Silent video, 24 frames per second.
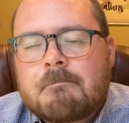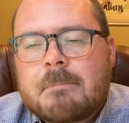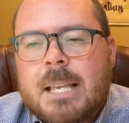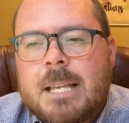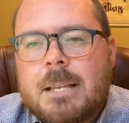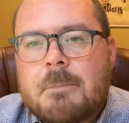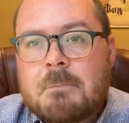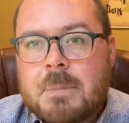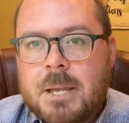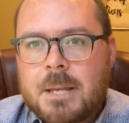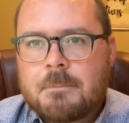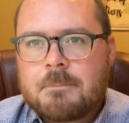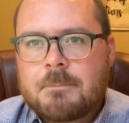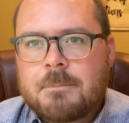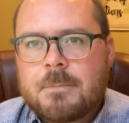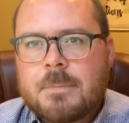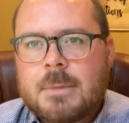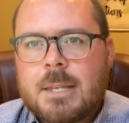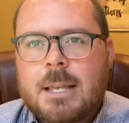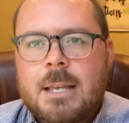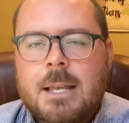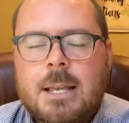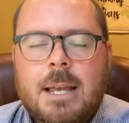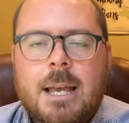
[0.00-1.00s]
Amen.
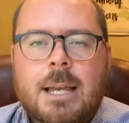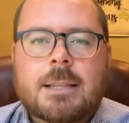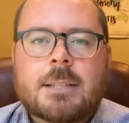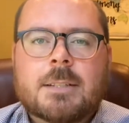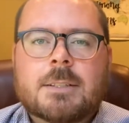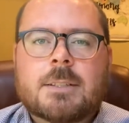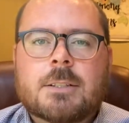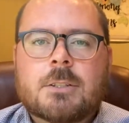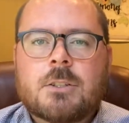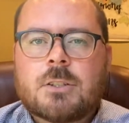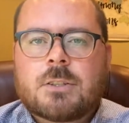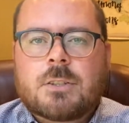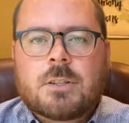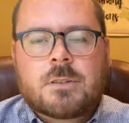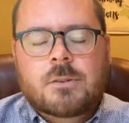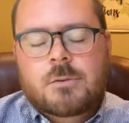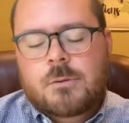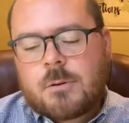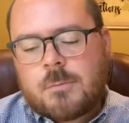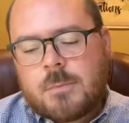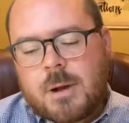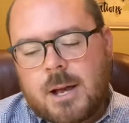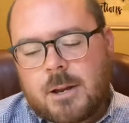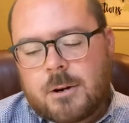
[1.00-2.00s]
Hey, listen, just as a
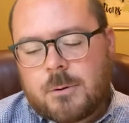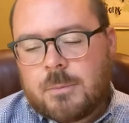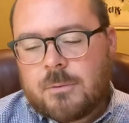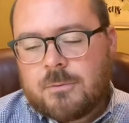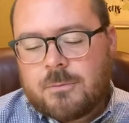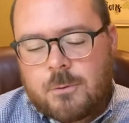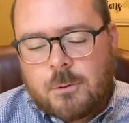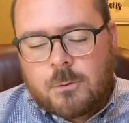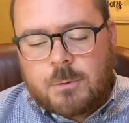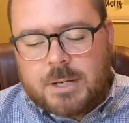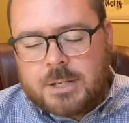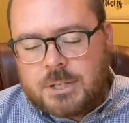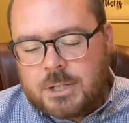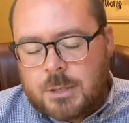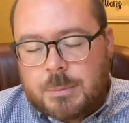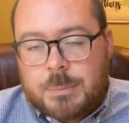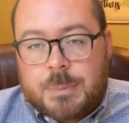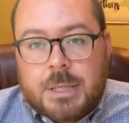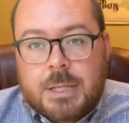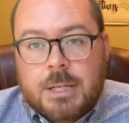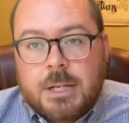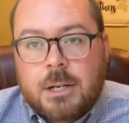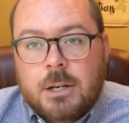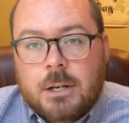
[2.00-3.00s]
reminder before we
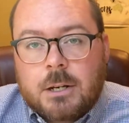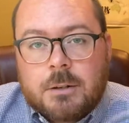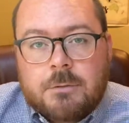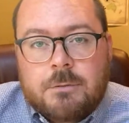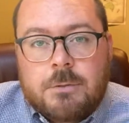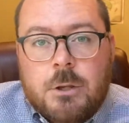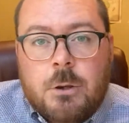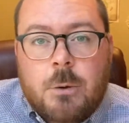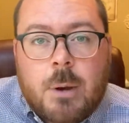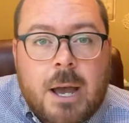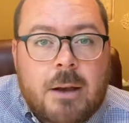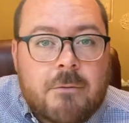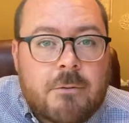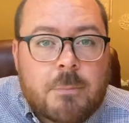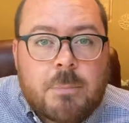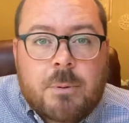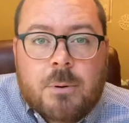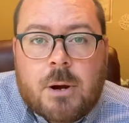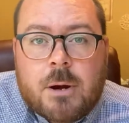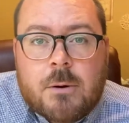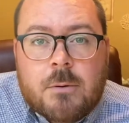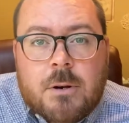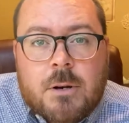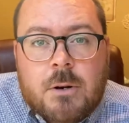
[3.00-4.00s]
jump in here, if you have a
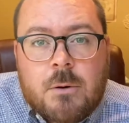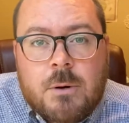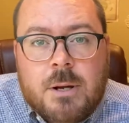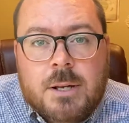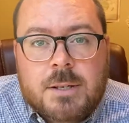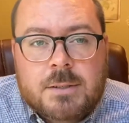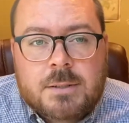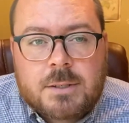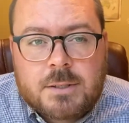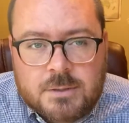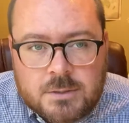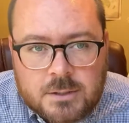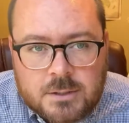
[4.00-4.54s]
prayer request as